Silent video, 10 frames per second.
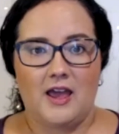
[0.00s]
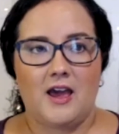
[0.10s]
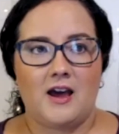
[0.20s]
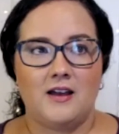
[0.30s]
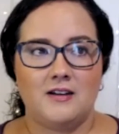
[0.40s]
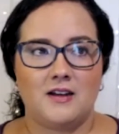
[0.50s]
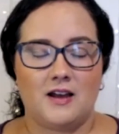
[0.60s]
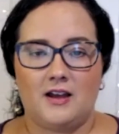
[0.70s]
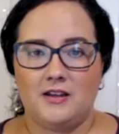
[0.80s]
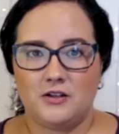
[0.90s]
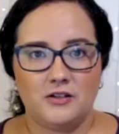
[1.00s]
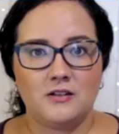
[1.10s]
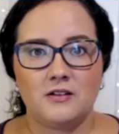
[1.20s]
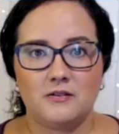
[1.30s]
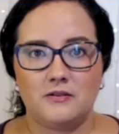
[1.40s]
And I
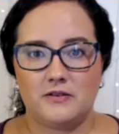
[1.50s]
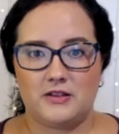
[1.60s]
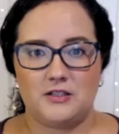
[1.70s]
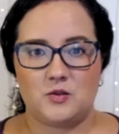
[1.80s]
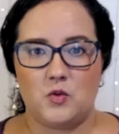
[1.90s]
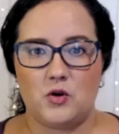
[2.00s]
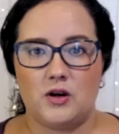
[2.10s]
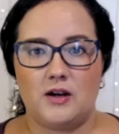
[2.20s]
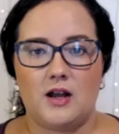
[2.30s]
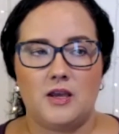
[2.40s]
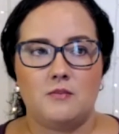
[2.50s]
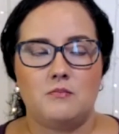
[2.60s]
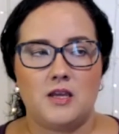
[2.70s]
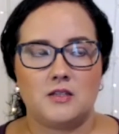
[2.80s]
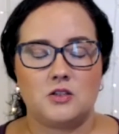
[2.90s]
couldn't agree with this more. It
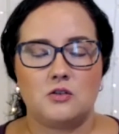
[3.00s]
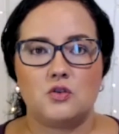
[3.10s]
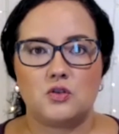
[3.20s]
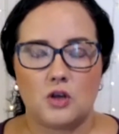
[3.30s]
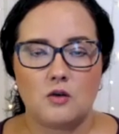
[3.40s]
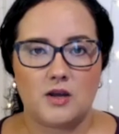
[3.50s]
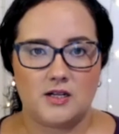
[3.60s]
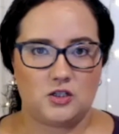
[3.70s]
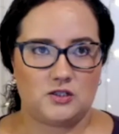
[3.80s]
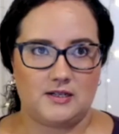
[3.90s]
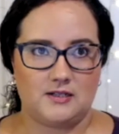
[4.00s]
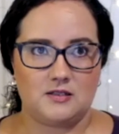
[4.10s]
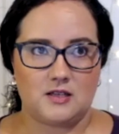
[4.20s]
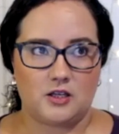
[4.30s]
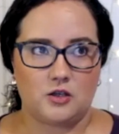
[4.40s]
makes so much
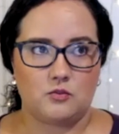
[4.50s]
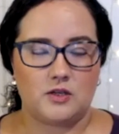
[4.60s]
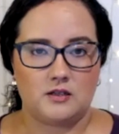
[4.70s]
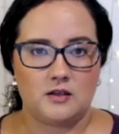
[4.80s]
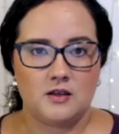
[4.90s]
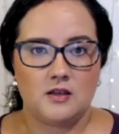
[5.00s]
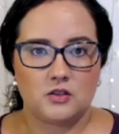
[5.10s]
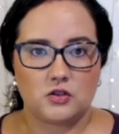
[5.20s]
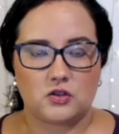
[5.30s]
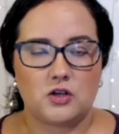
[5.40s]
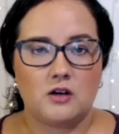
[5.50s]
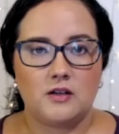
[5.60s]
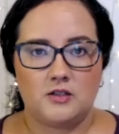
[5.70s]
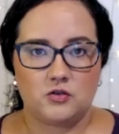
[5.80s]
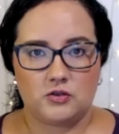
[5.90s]
sense that you would
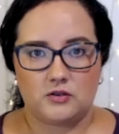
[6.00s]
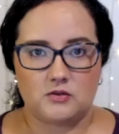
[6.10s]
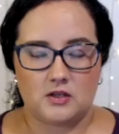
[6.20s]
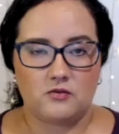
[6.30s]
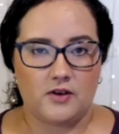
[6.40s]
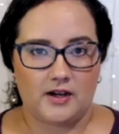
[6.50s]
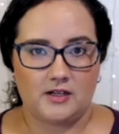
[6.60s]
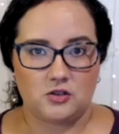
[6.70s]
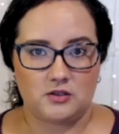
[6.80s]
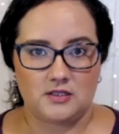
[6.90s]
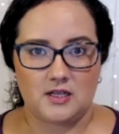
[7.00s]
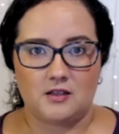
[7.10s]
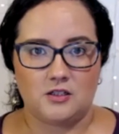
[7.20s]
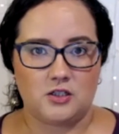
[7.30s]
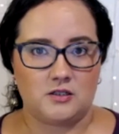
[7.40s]
start introducing financial
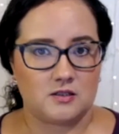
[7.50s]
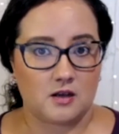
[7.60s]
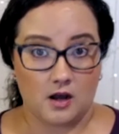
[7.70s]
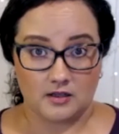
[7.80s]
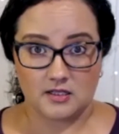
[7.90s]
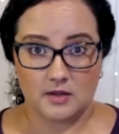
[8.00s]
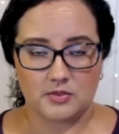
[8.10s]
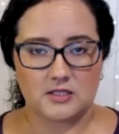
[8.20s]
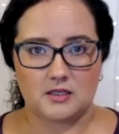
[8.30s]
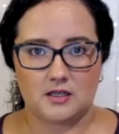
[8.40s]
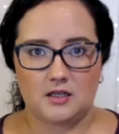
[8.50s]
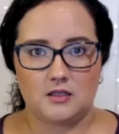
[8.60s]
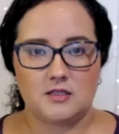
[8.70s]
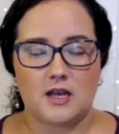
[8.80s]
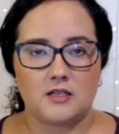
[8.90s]
intelligence concepts to
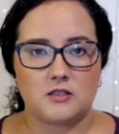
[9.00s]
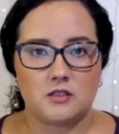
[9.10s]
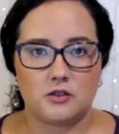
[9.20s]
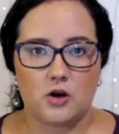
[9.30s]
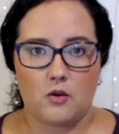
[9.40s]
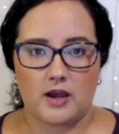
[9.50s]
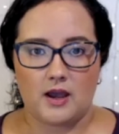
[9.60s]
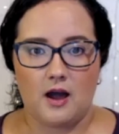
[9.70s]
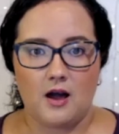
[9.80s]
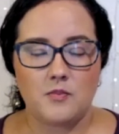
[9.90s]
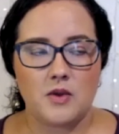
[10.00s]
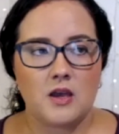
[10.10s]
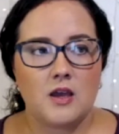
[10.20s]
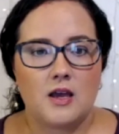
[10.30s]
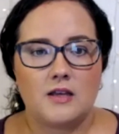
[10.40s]
kids as they're growing up,
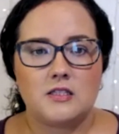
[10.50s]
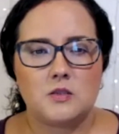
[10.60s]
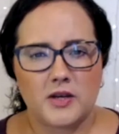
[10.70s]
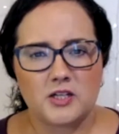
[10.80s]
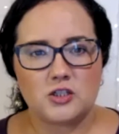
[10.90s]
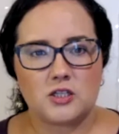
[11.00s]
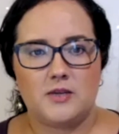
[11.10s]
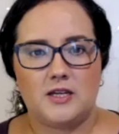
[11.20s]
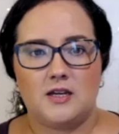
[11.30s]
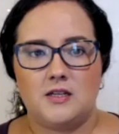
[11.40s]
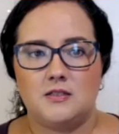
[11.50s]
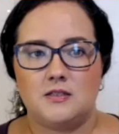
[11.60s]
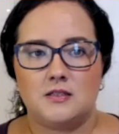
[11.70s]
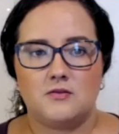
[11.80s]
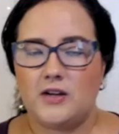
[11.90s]
especially
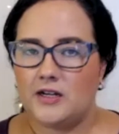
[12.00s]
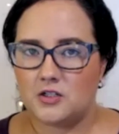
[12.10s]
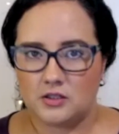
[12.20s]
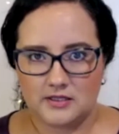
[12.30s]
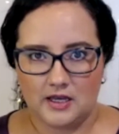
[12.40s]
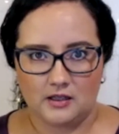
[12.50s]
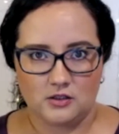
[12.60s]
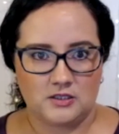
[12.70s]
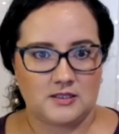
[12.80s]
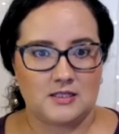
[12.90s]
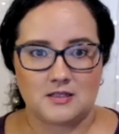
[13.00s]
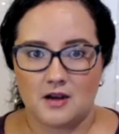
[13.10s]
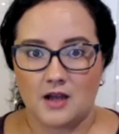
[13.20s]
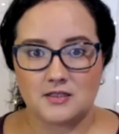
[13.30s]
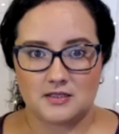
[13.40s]
because financial intelligence is
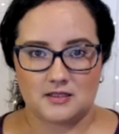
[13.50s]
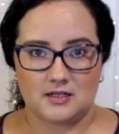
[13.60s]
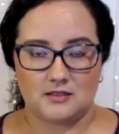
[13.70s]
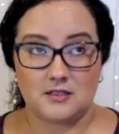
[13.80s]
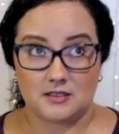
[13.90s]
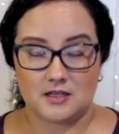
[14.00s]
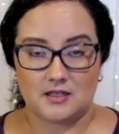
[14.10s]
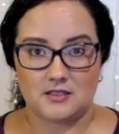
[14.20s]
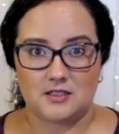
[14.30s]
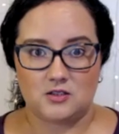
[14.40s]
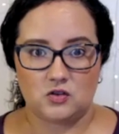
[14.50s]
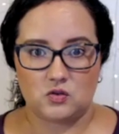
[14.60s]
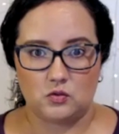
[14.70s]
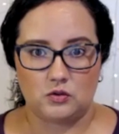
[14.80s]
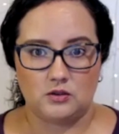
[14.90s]
not discussed in
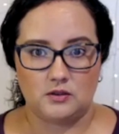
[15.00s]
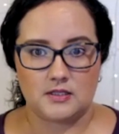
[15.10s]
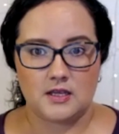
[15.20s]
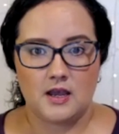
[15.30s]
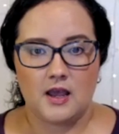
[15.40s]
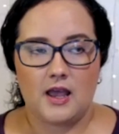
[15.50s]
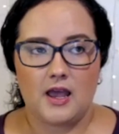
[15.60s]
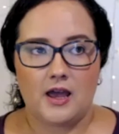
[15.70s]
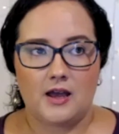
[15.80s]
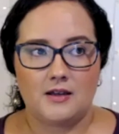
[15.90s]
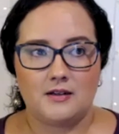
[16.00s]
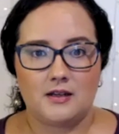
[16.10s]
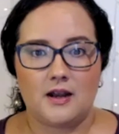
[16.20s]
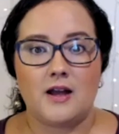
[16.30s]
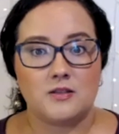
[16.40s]
schools, and
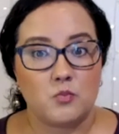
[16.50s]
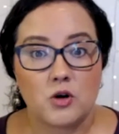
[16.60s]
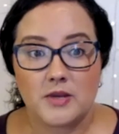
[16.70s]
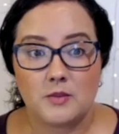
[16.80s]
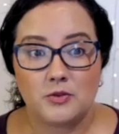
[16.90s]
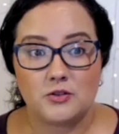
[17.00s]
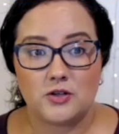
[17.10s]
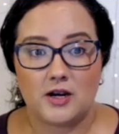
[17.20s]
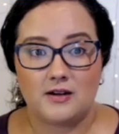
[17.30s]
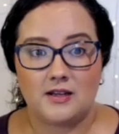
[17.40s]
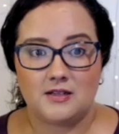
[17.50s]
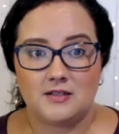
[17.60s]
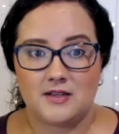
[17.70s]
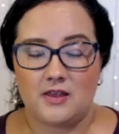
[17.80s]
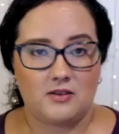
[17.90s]
it has more people drowning
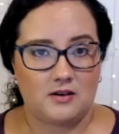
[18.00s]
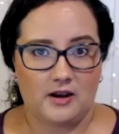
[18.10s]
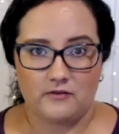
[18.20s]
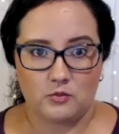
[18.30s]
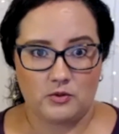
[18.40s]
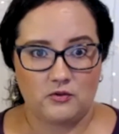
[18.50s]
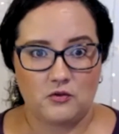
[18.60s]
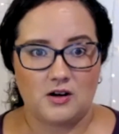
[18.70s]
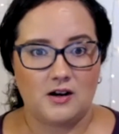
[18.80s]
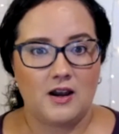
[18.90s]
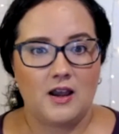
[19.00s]
in debt than ever before,